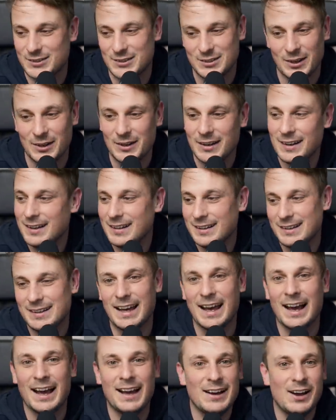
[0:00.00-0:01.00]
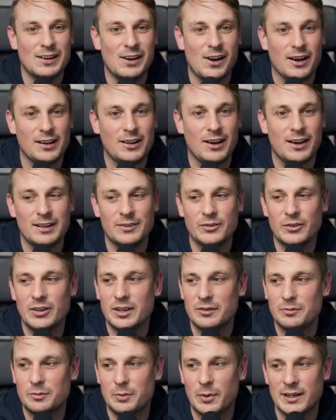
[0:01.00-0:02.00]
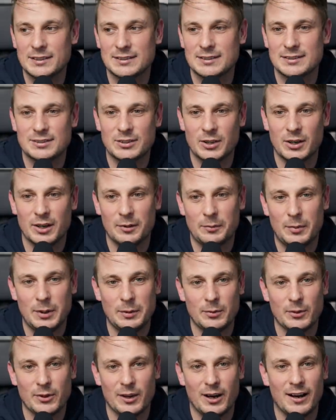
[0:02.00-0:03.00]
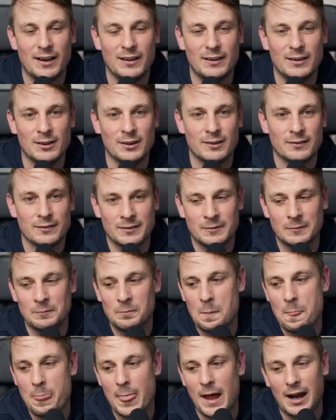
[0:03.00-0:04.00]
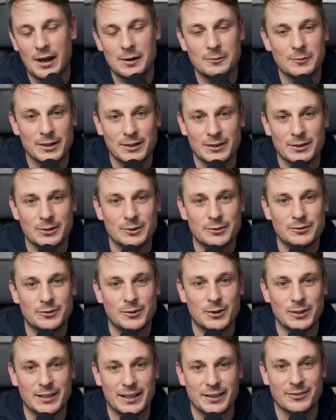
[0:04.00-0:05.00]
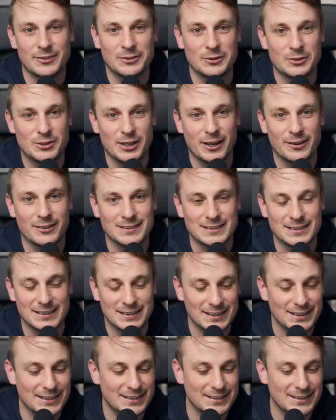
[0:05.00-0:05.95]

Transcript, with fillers: so, yeah, I can't even give presents to people that I love. How am I going to afford giving to charity?